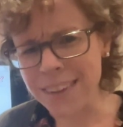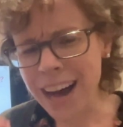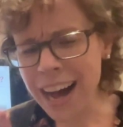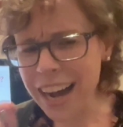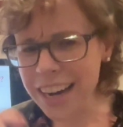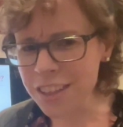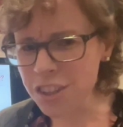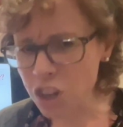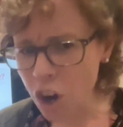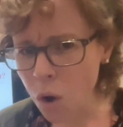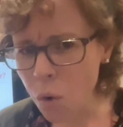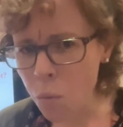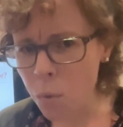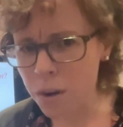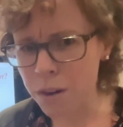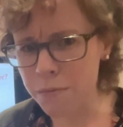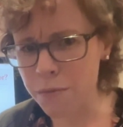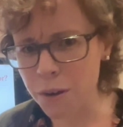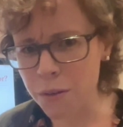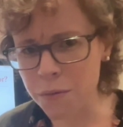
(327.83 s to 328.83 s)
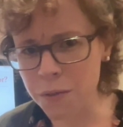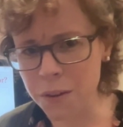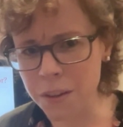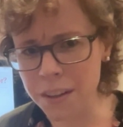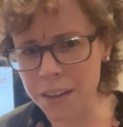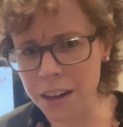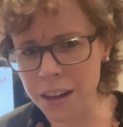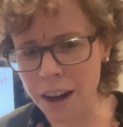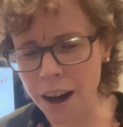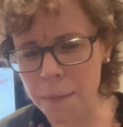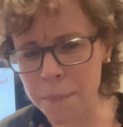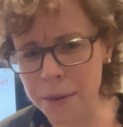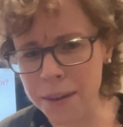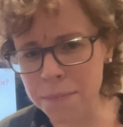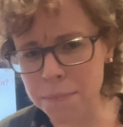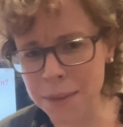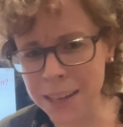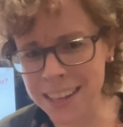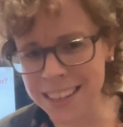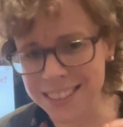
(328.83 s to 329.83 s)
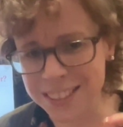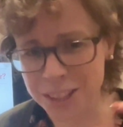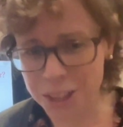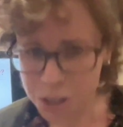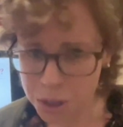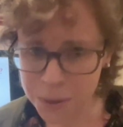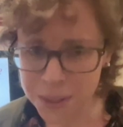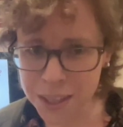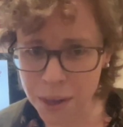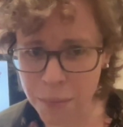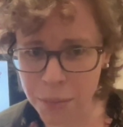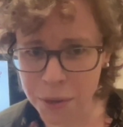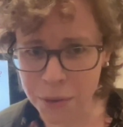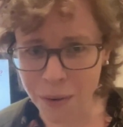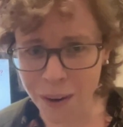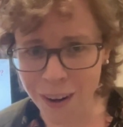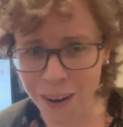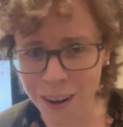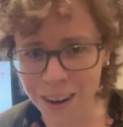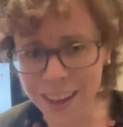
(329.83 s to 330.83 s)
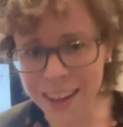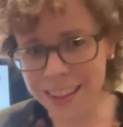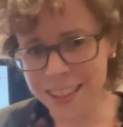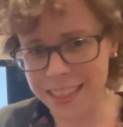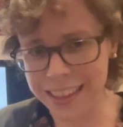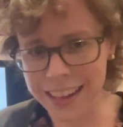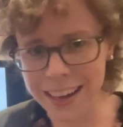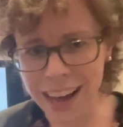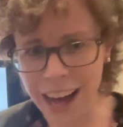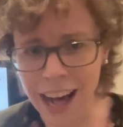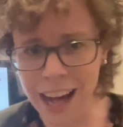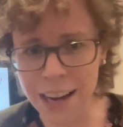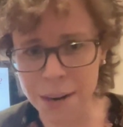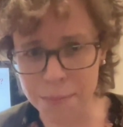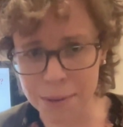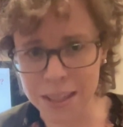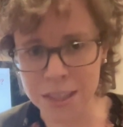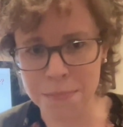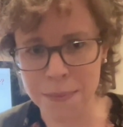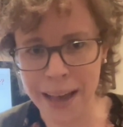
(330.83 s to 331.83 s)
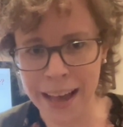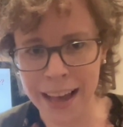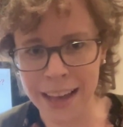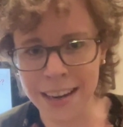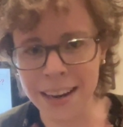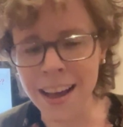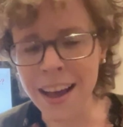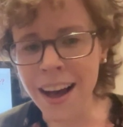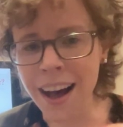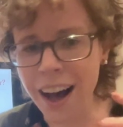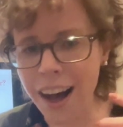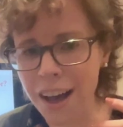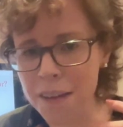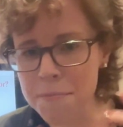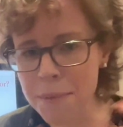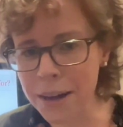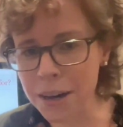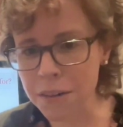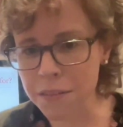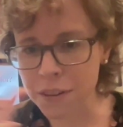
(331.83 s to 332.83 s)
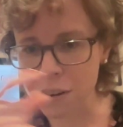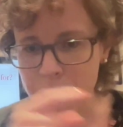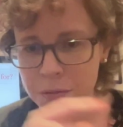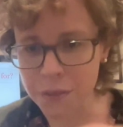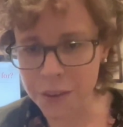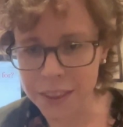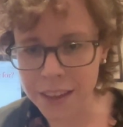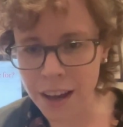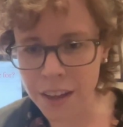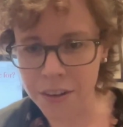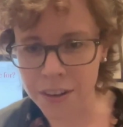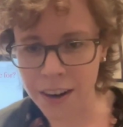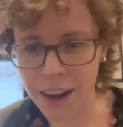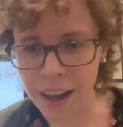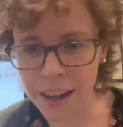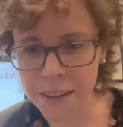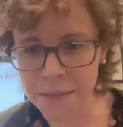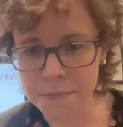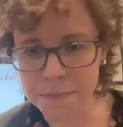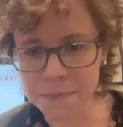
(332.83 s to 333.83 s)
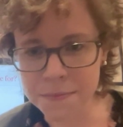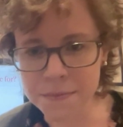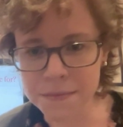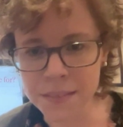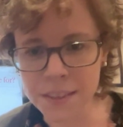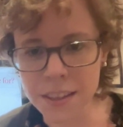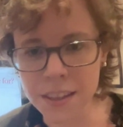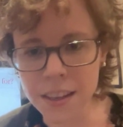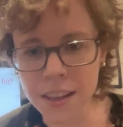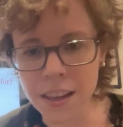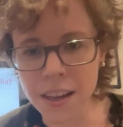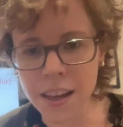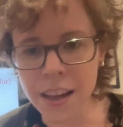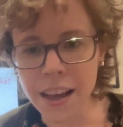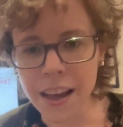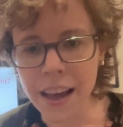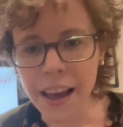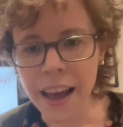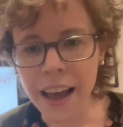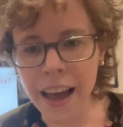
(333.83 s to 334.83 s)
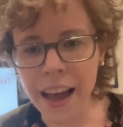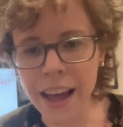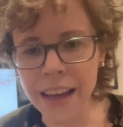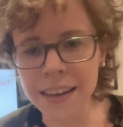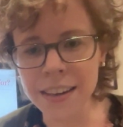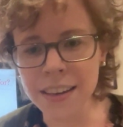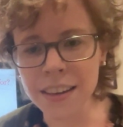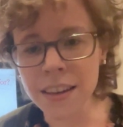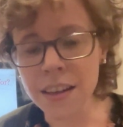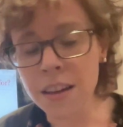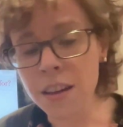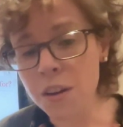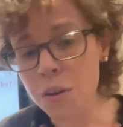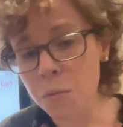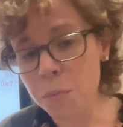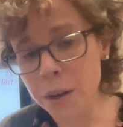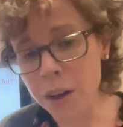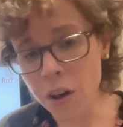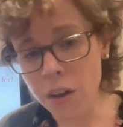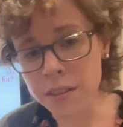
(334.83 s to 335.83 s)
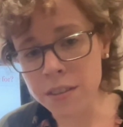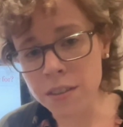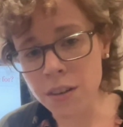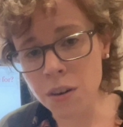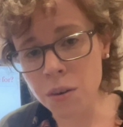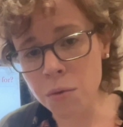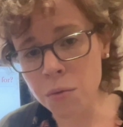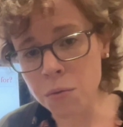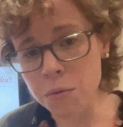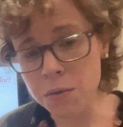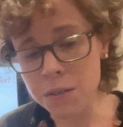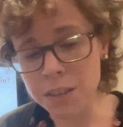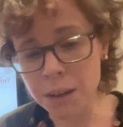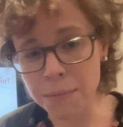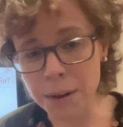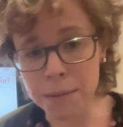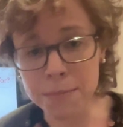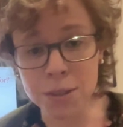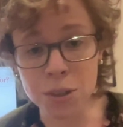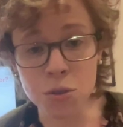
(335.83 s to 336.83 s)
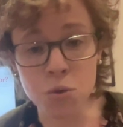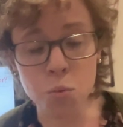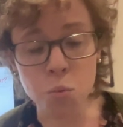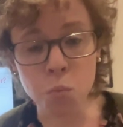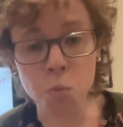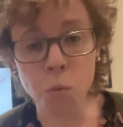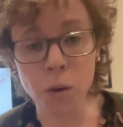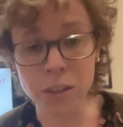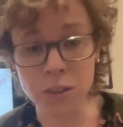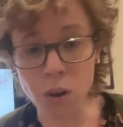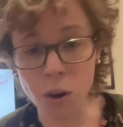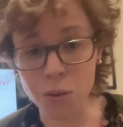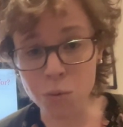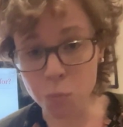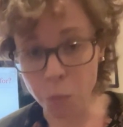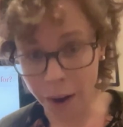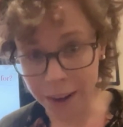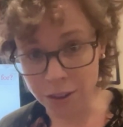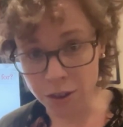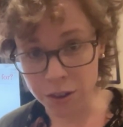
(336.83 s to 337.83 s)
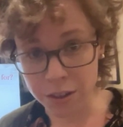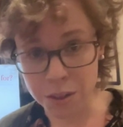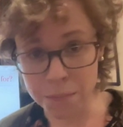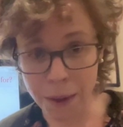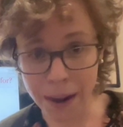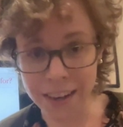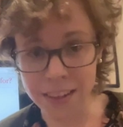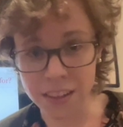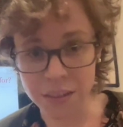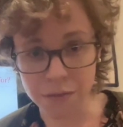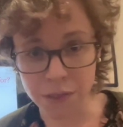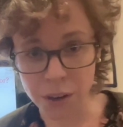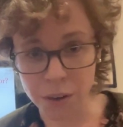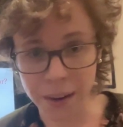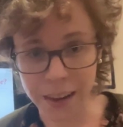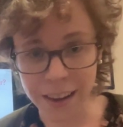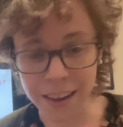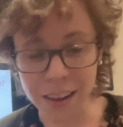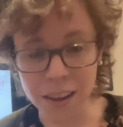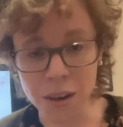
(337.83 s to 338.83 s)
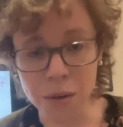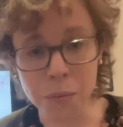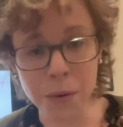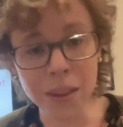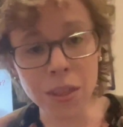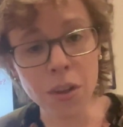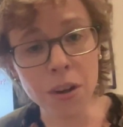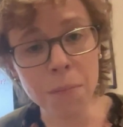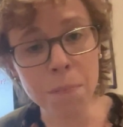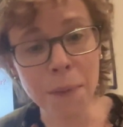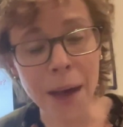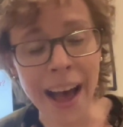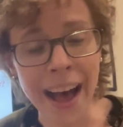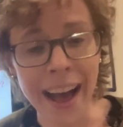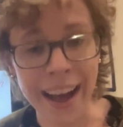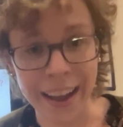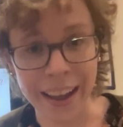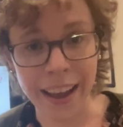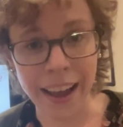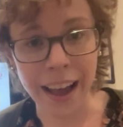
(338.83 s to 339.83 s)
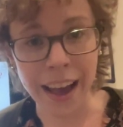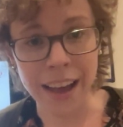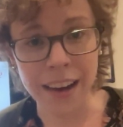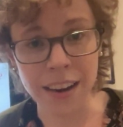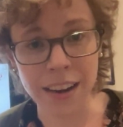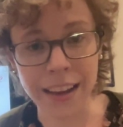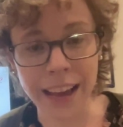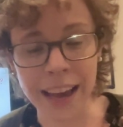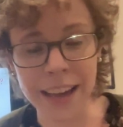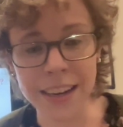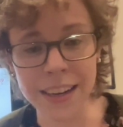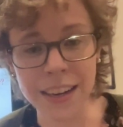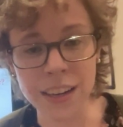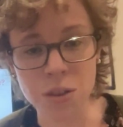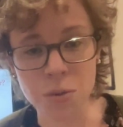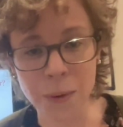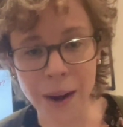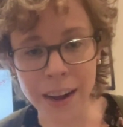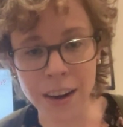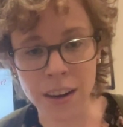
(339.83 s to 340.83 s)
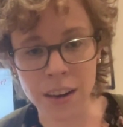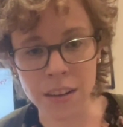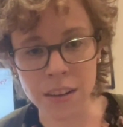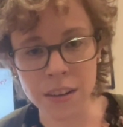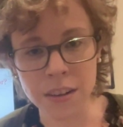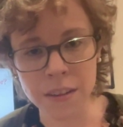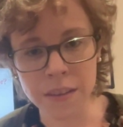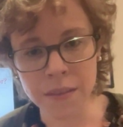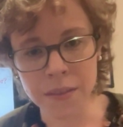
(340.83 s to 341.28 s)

I don't want to vote for the incumbent because they're doing something wrong. The economy is bad. I better vote for the other guy. And we also sometimes use what's called retrospective voting. We look back at a candidate's record.